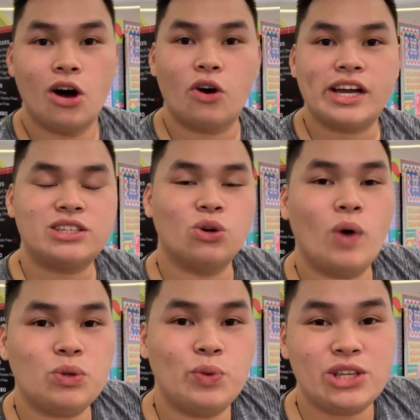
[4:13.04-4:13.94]
Okay, so
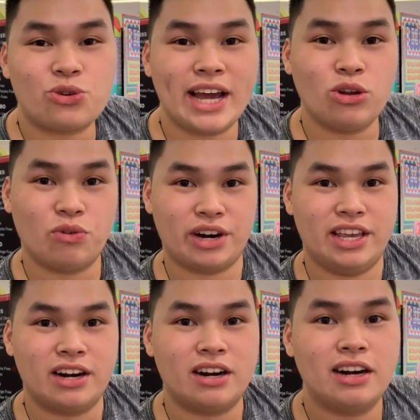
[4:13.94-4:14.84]
what we tried over
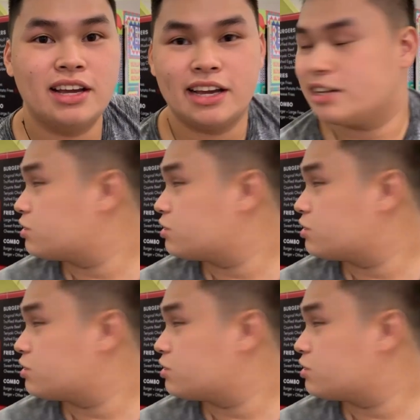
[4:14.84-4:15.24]
here is